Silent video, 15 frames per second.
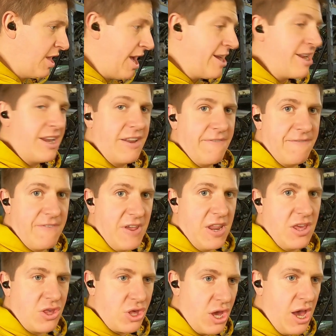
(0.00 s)
I need to
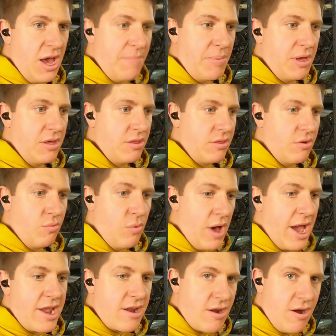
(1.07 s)
finish up the
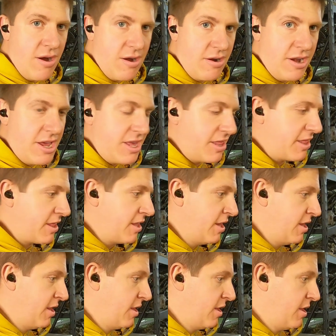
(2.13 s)
wire harness.
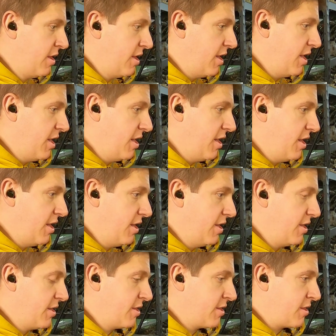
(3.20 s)

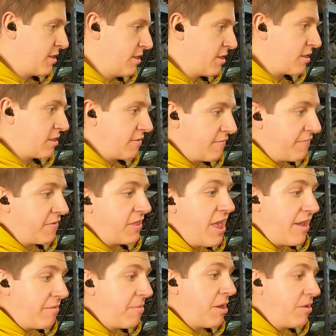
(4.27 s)
Uh, for
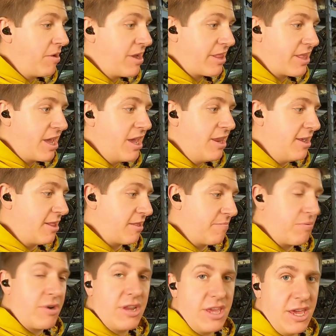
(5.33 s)
lack of a better way to say it, it's a
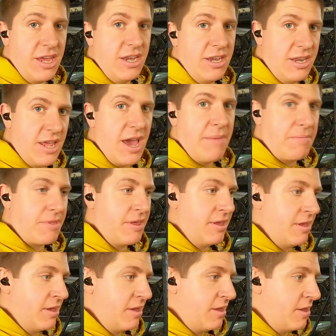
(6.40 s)
pretty in-depth
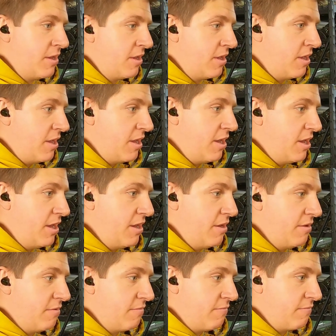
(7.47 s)

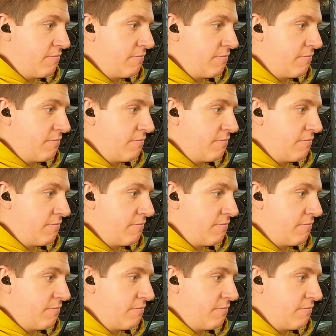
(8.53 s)
uh,